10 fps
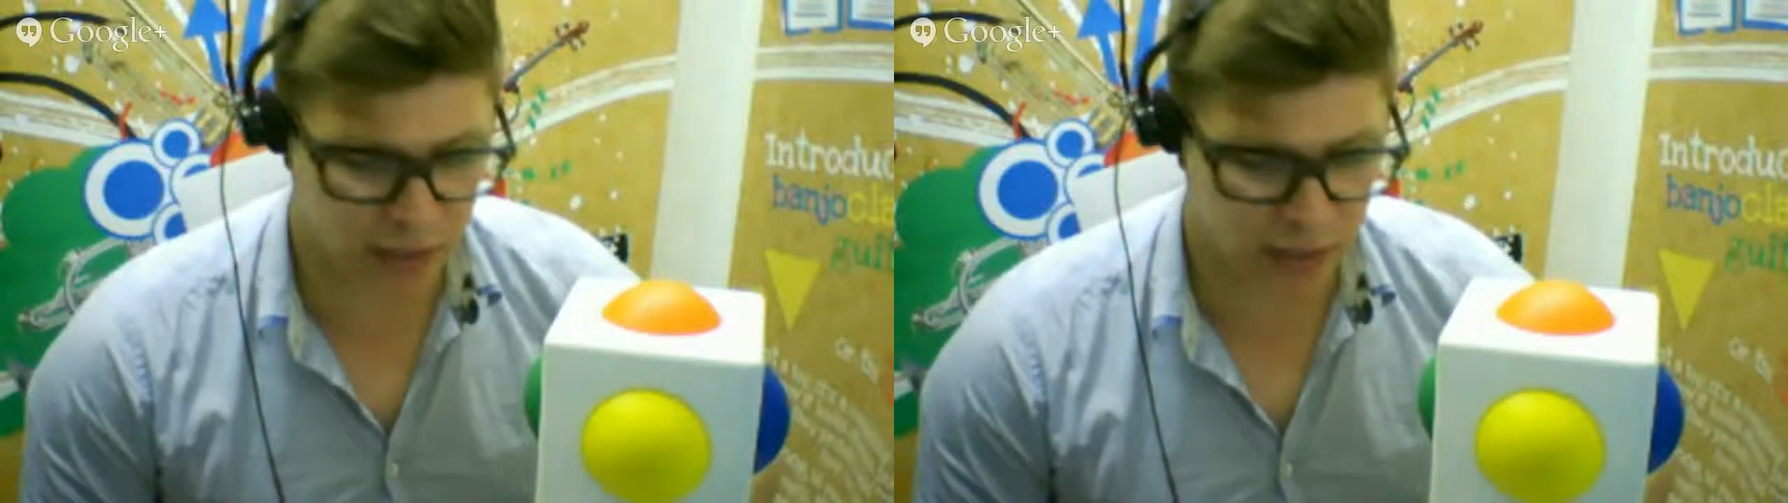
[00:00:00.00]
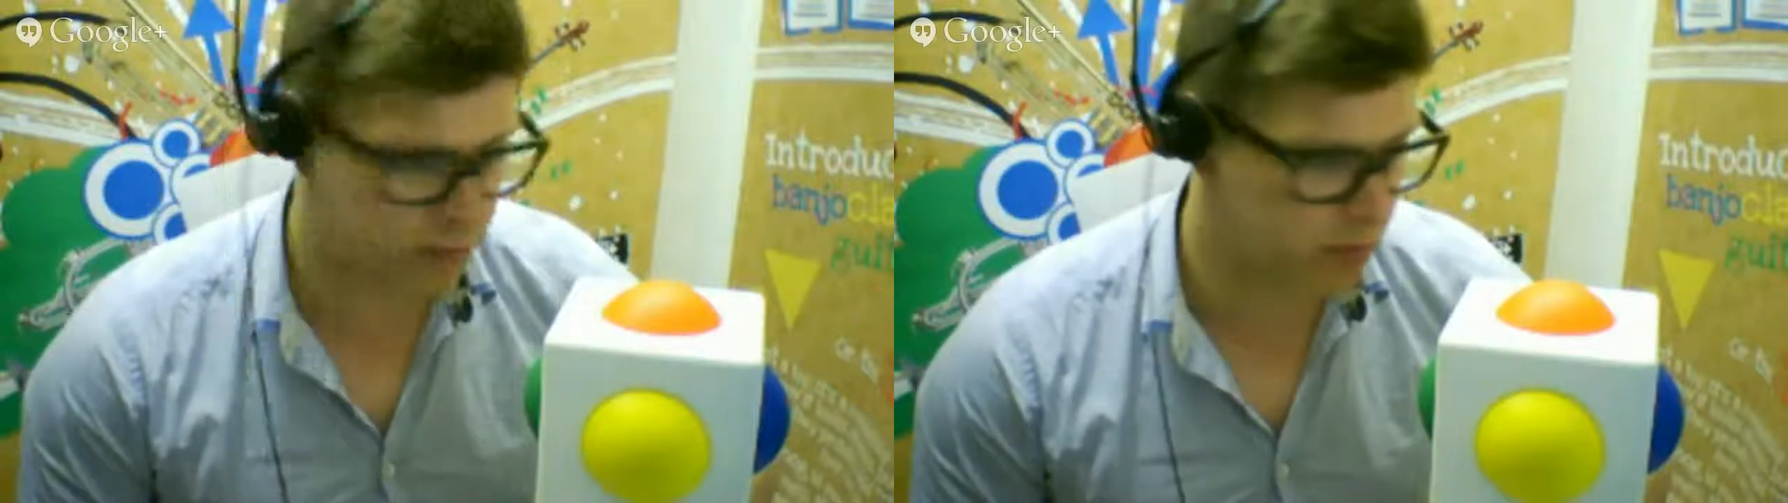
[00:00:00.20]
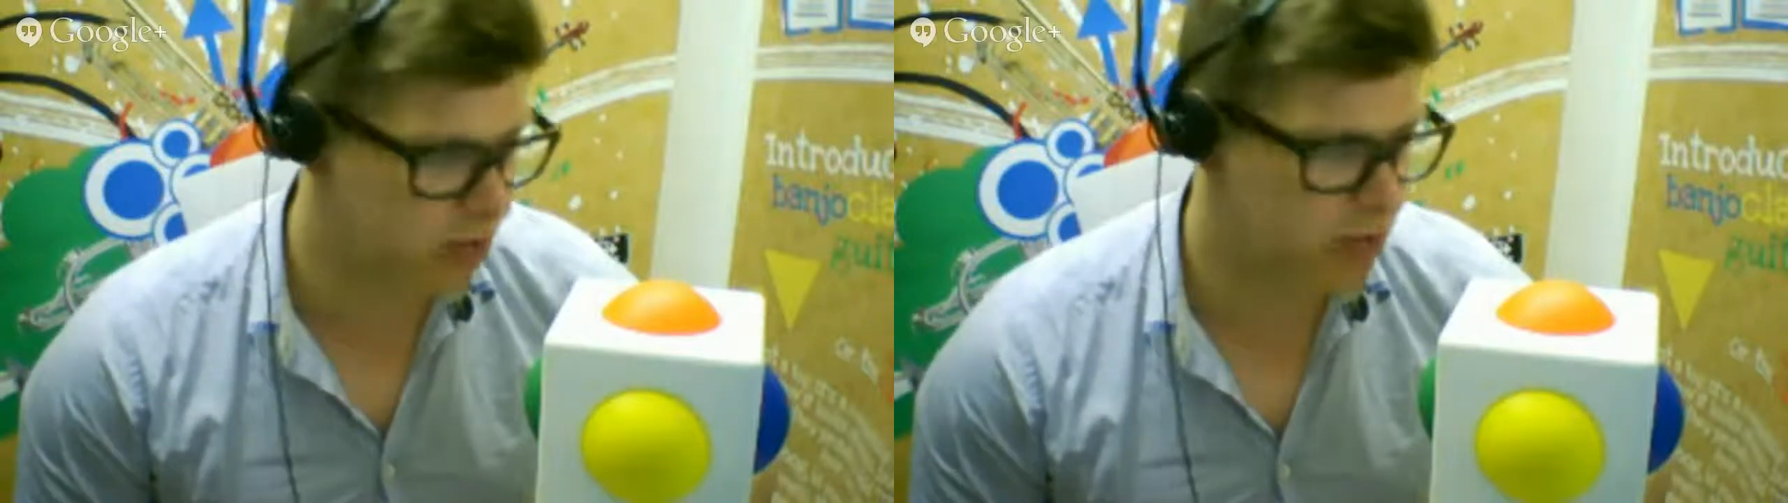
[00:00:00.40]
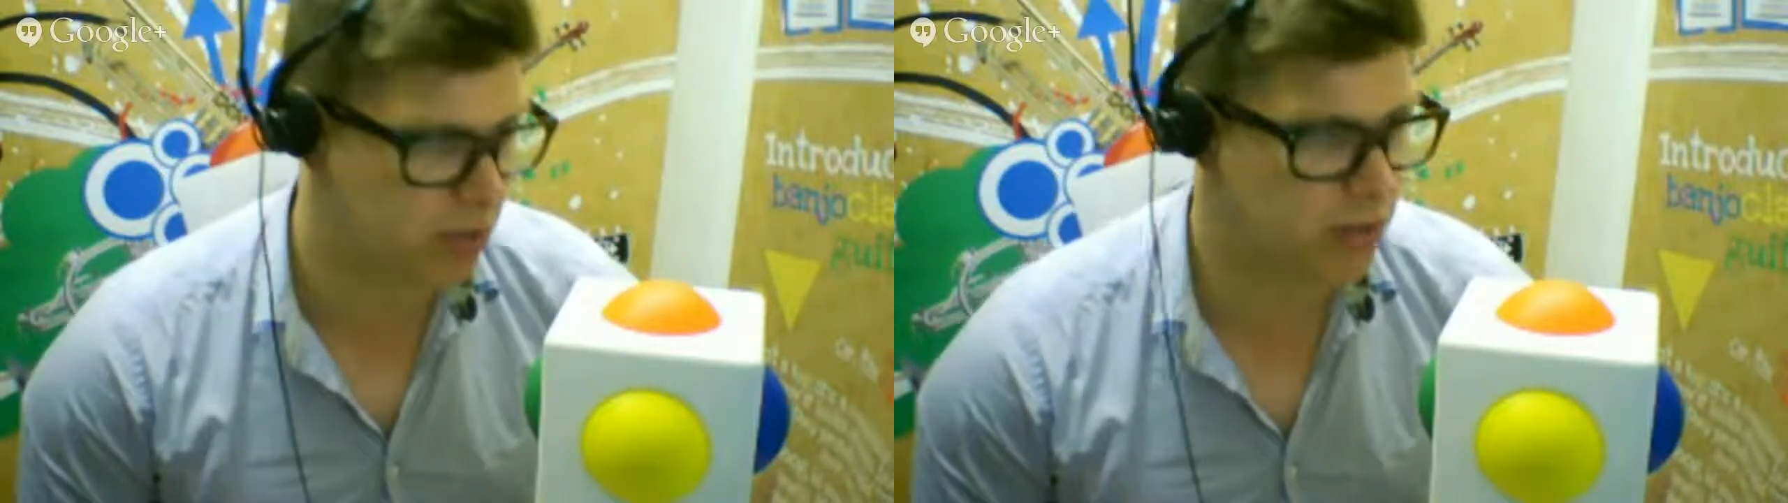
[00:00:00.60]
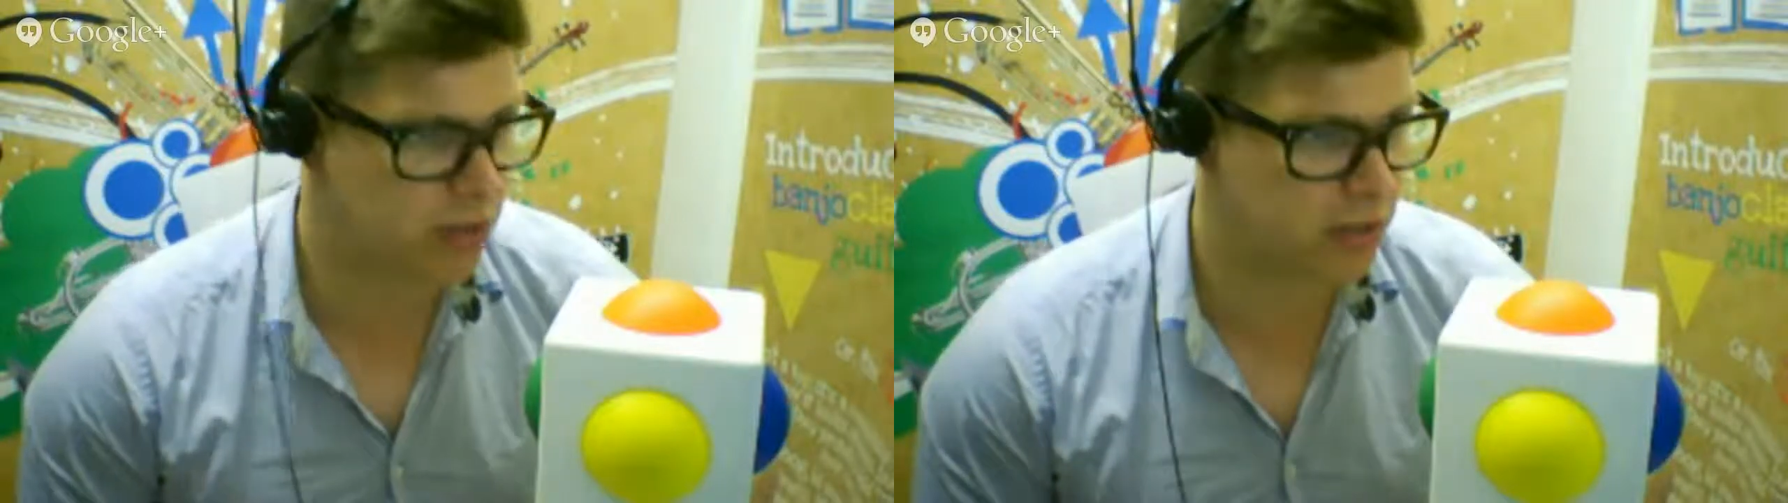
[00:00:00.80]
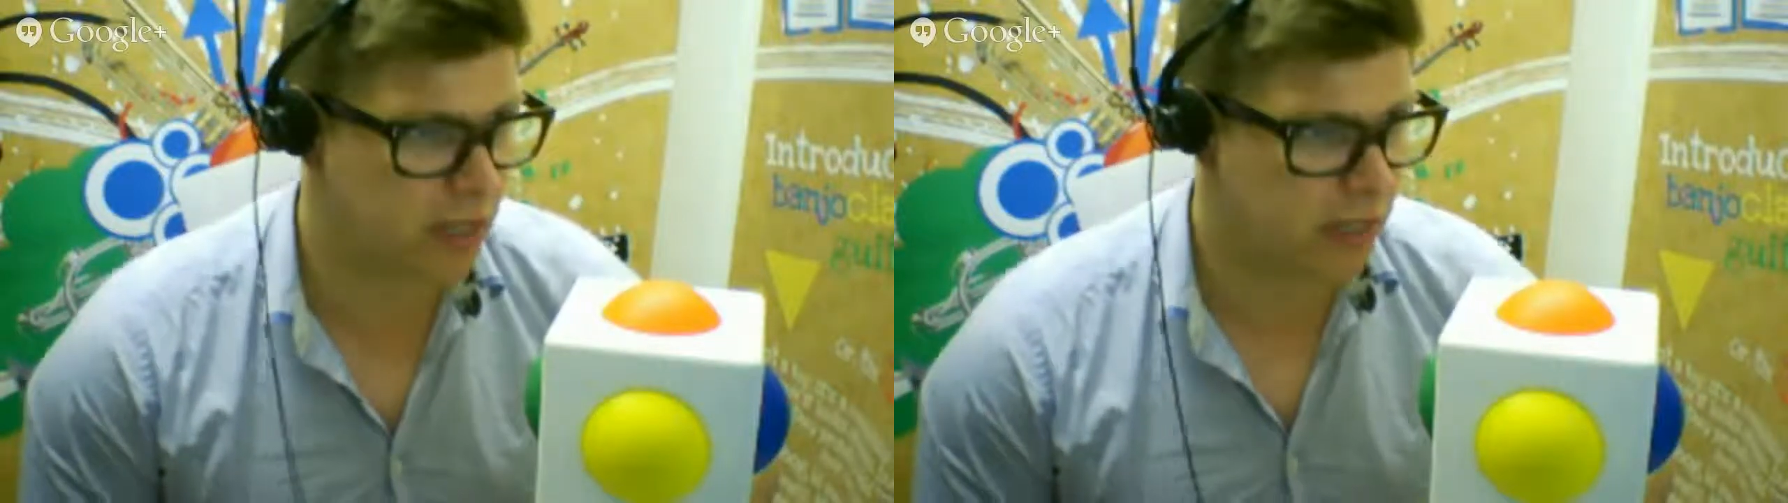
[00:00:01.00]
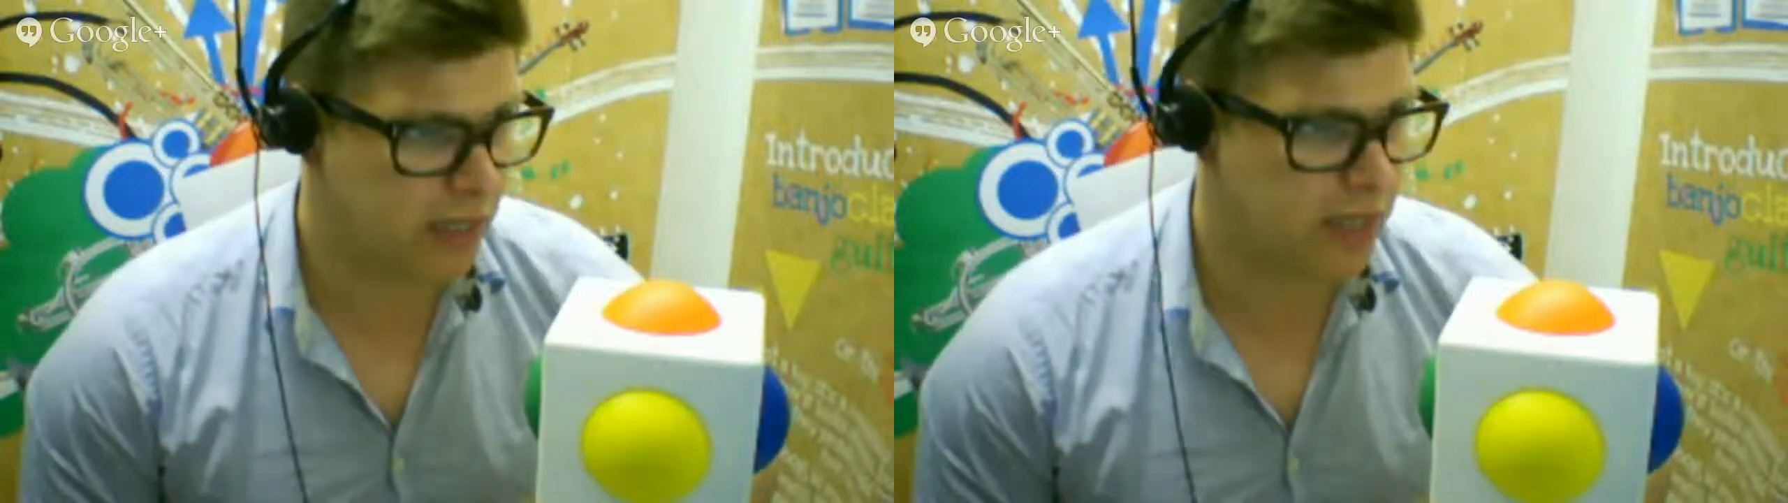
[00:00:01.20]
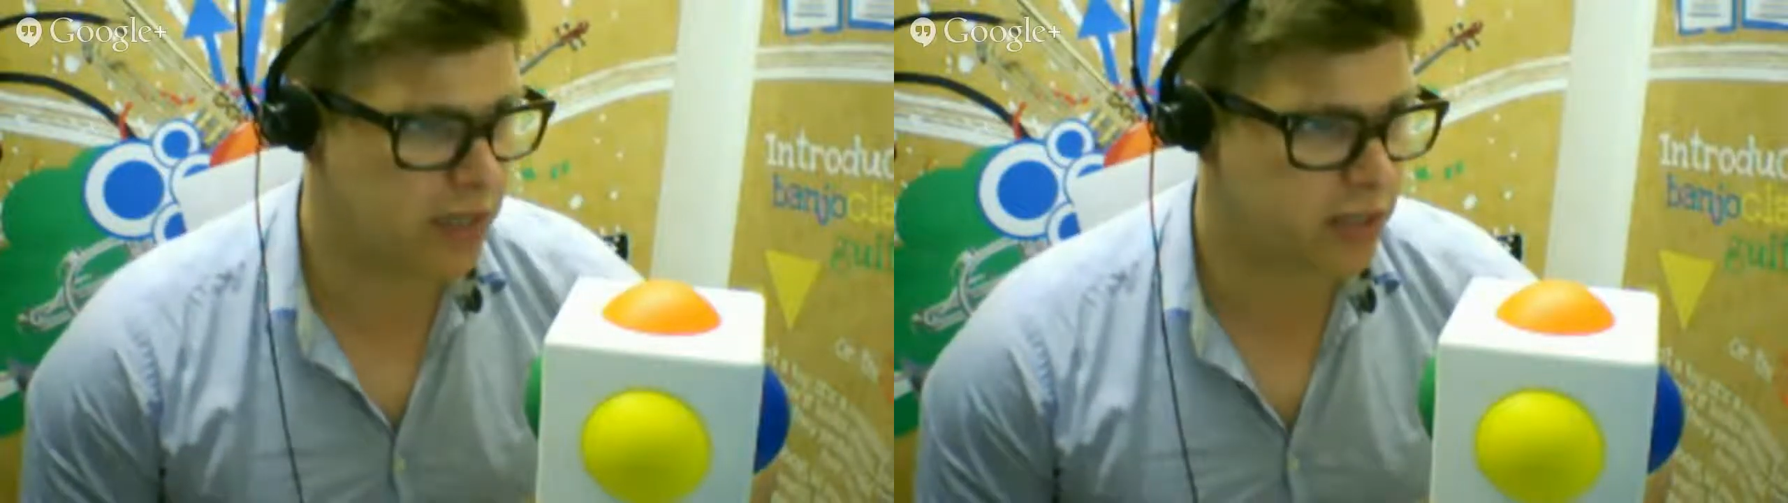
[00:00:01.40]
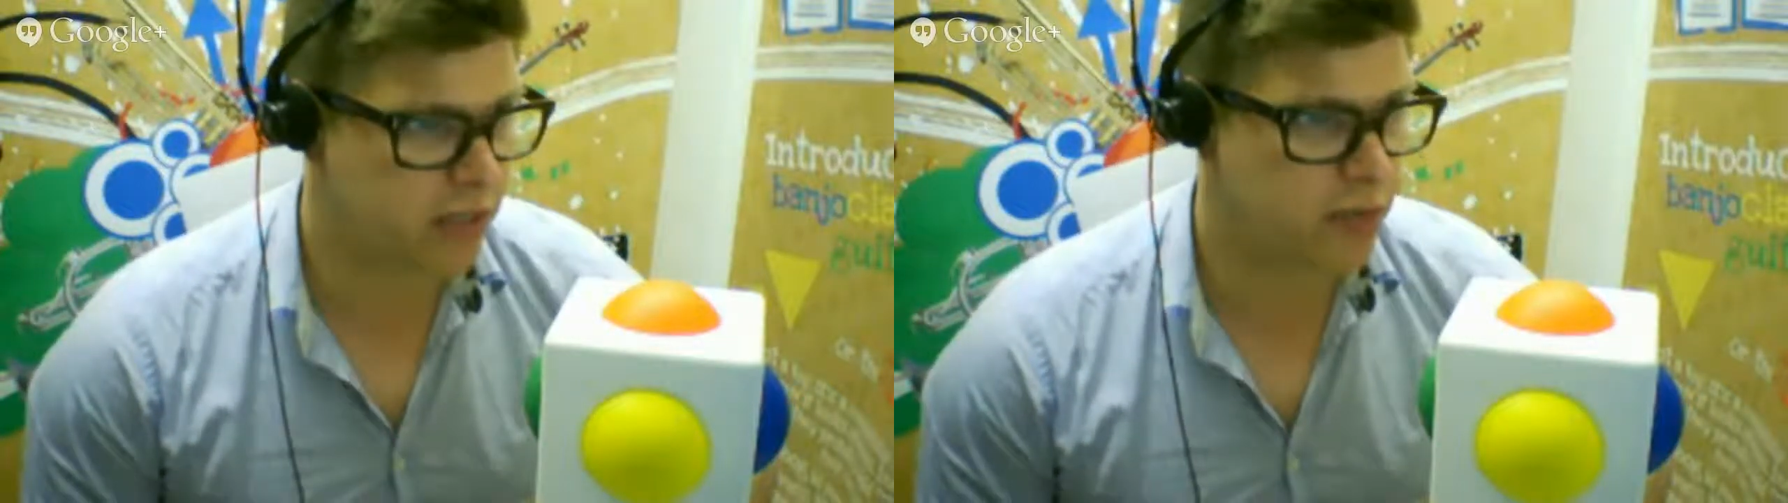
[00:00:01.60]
government research initiative,